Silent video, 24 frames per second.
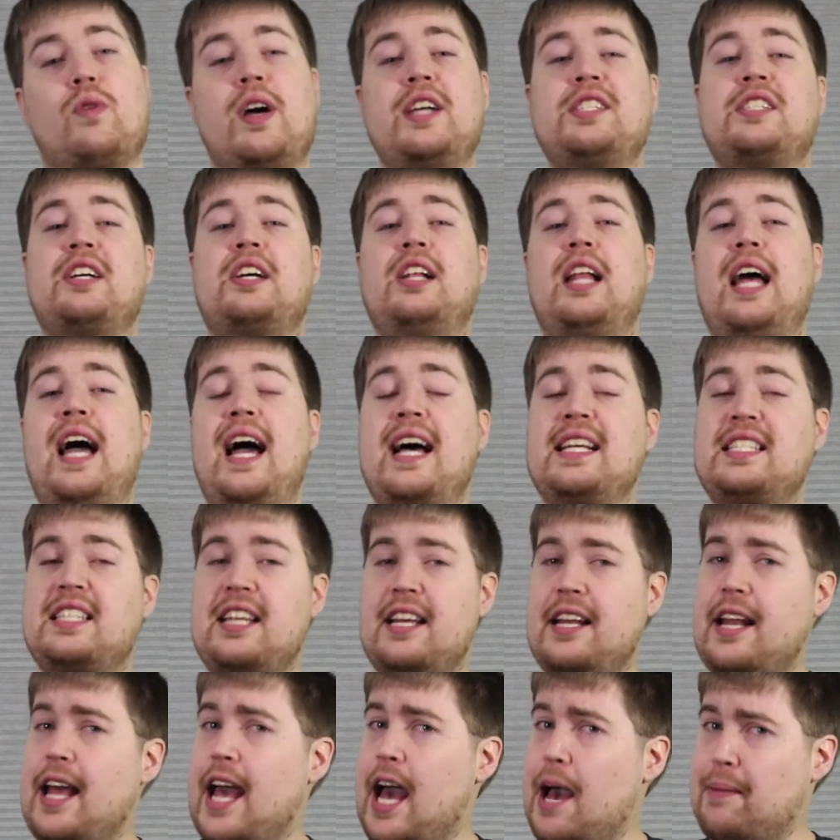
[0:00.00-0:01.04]
raise a glass
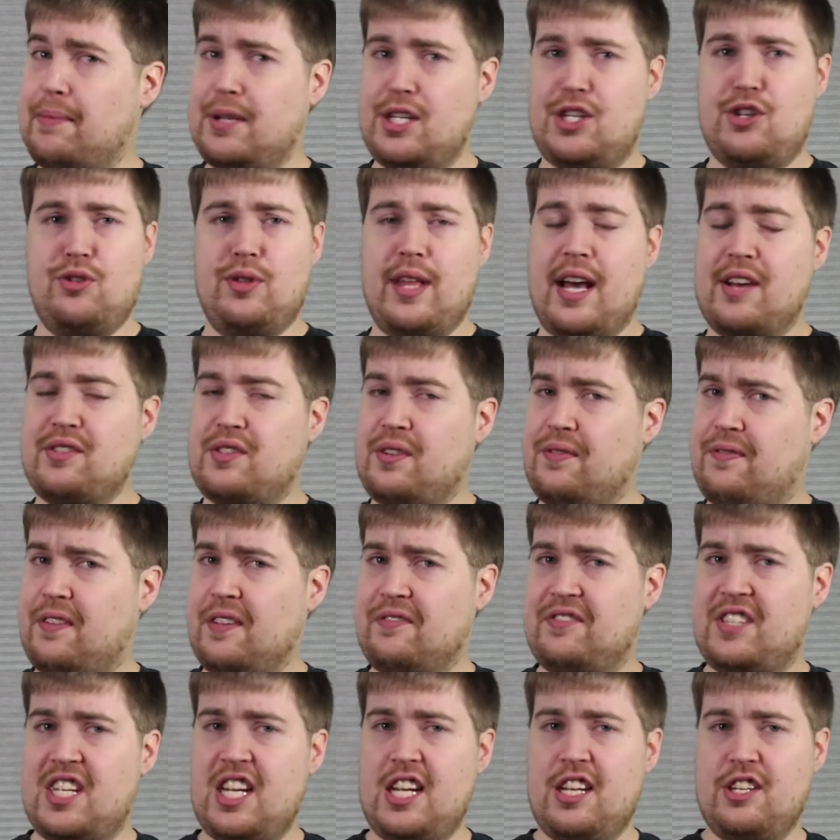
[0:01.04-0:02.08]
and happy
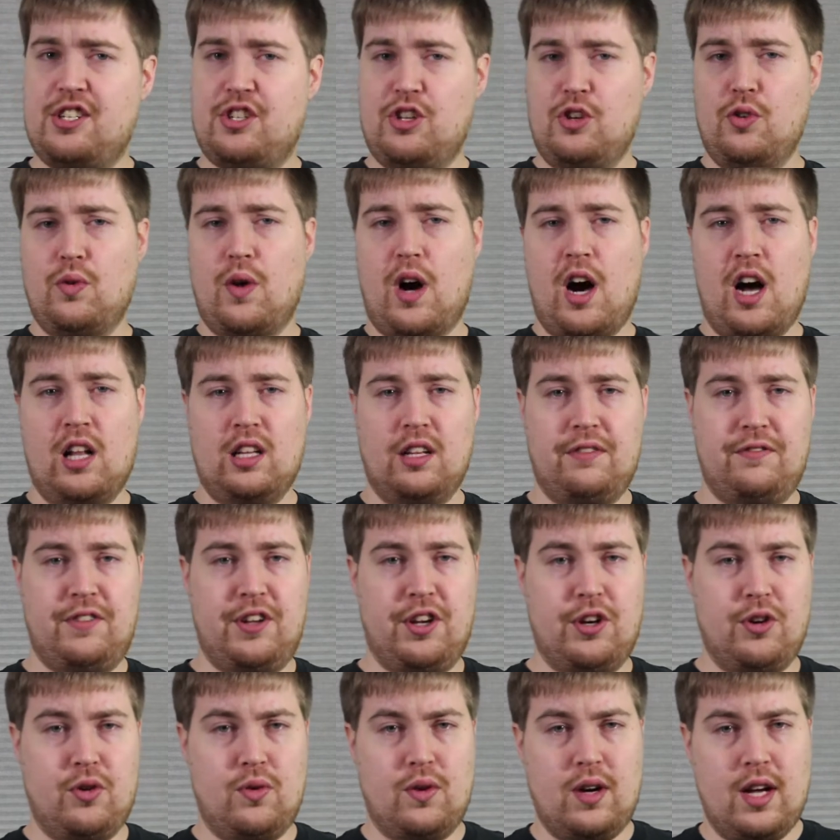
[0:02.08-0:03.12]
2015 to all of
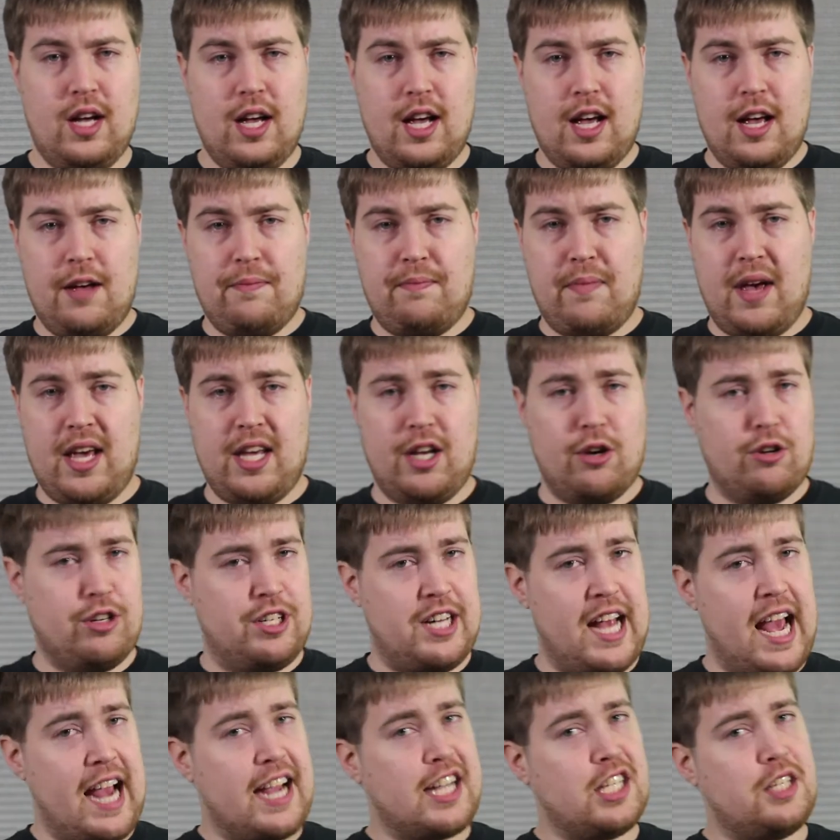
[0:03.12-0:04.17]
you. May your
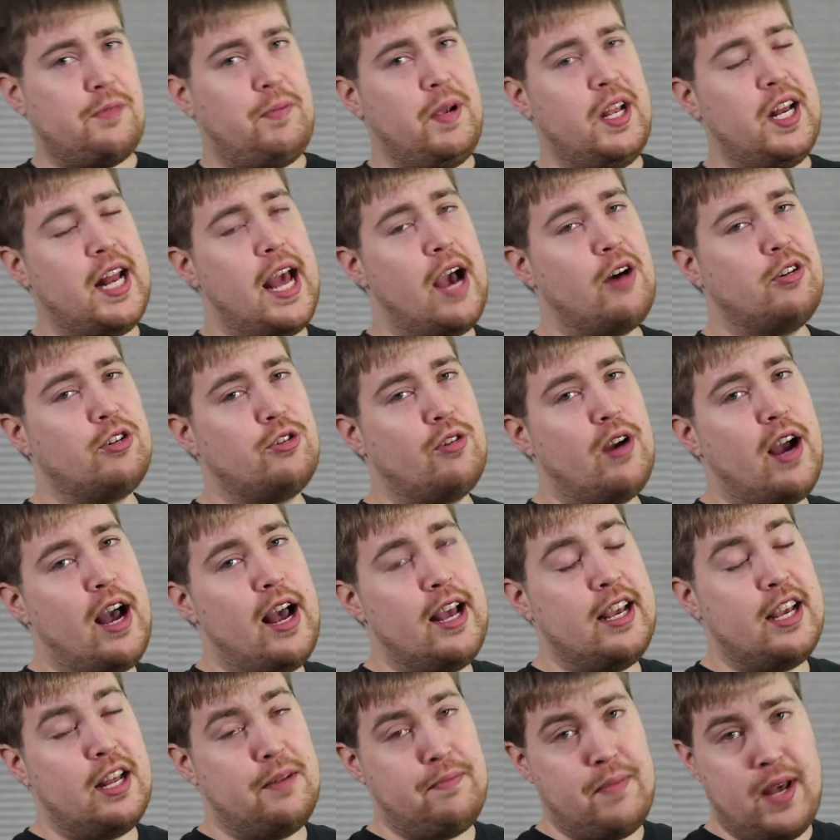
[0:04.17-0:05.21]
jackets be now
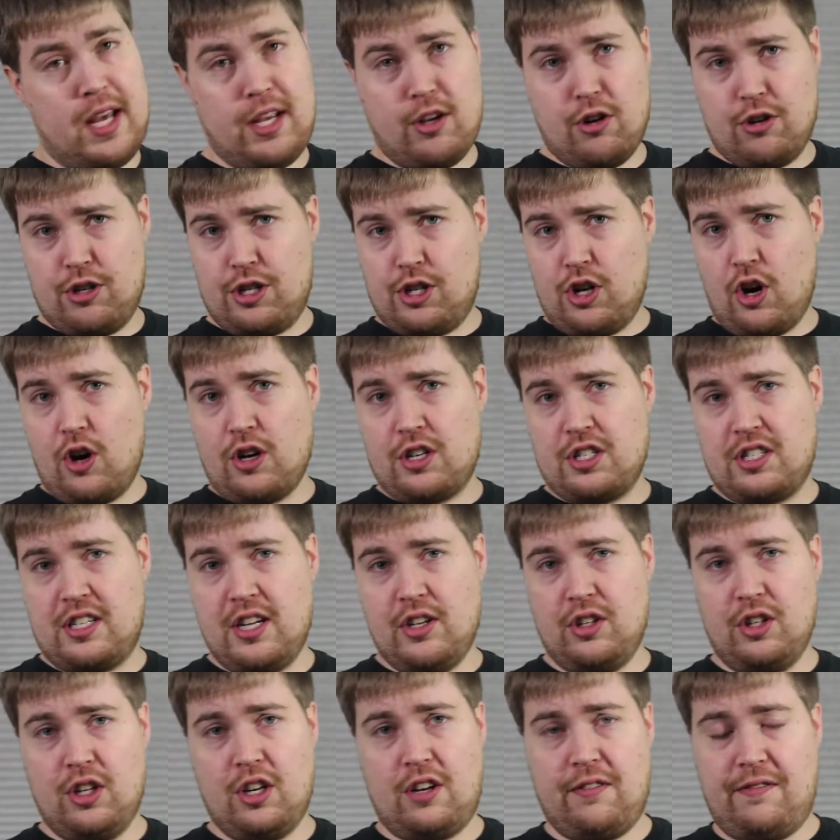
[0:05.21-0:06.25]
dry and may your sharks
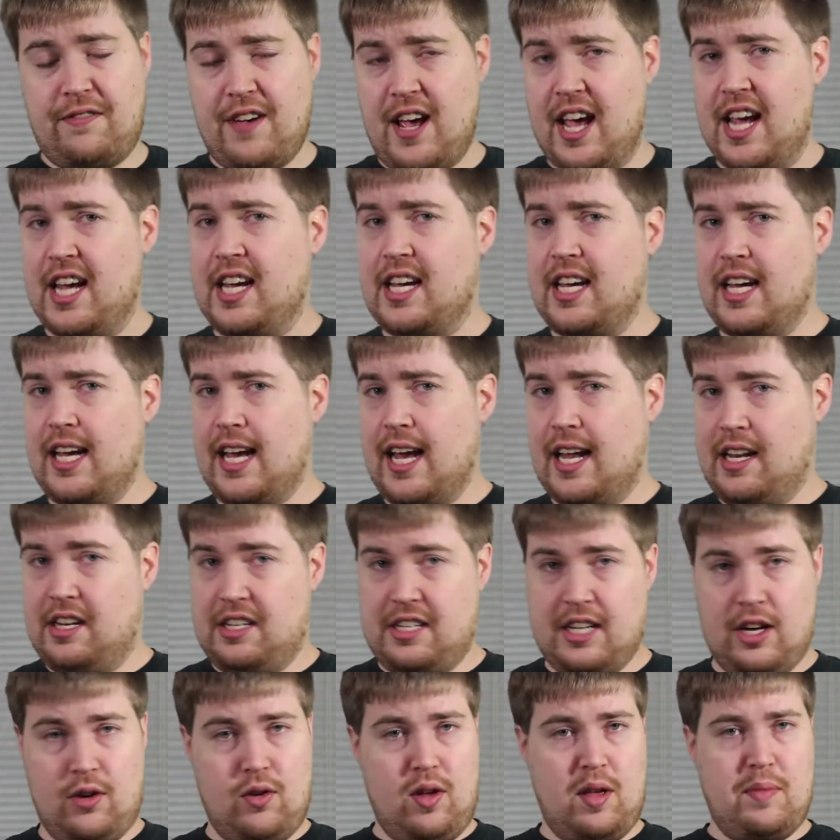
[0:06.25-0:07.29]
still look fake. And
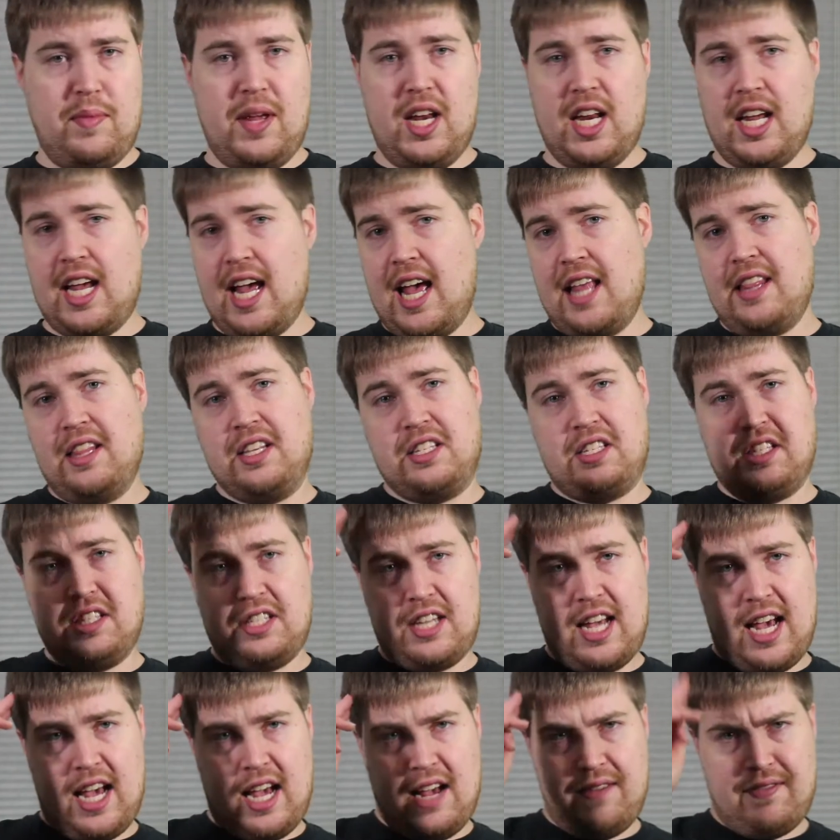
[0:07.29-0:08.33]
until we meet again, this is
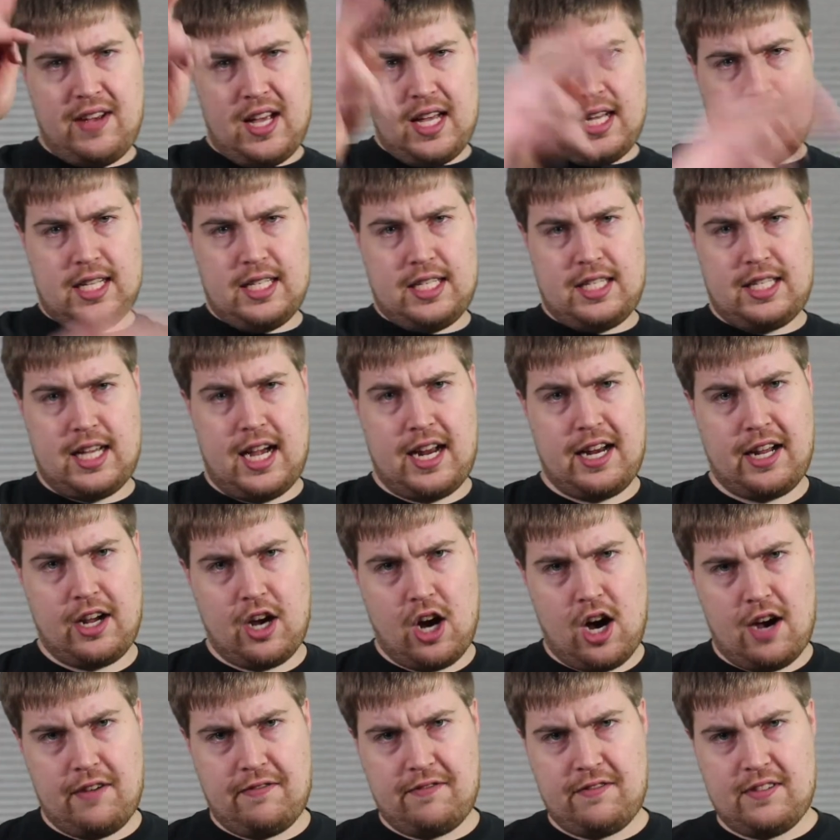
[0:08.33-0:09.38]
Dave, signing
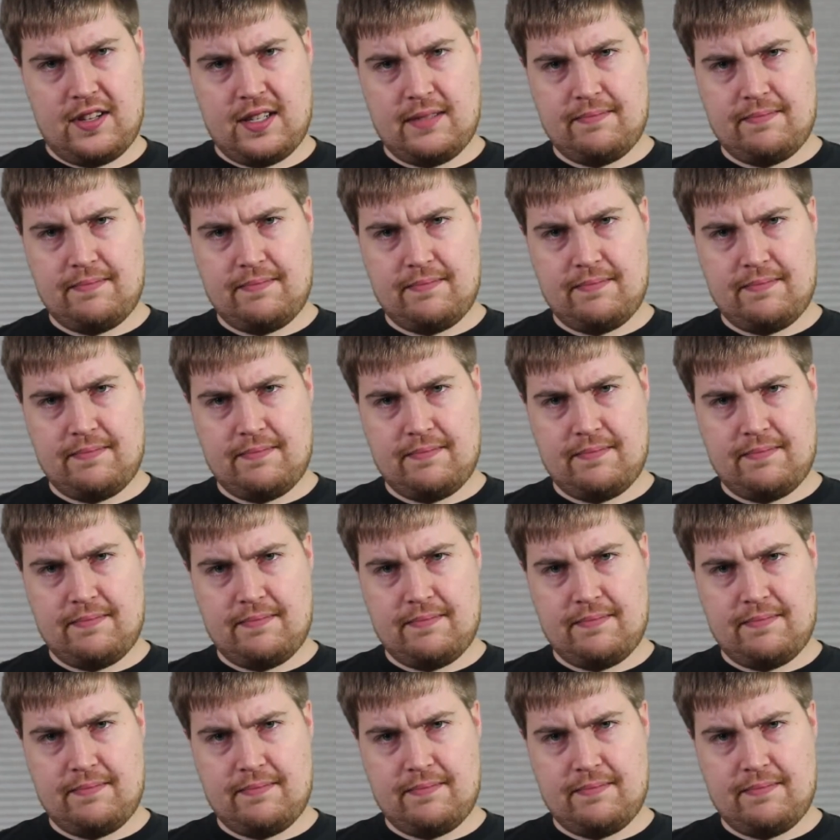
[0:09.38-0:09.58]
off.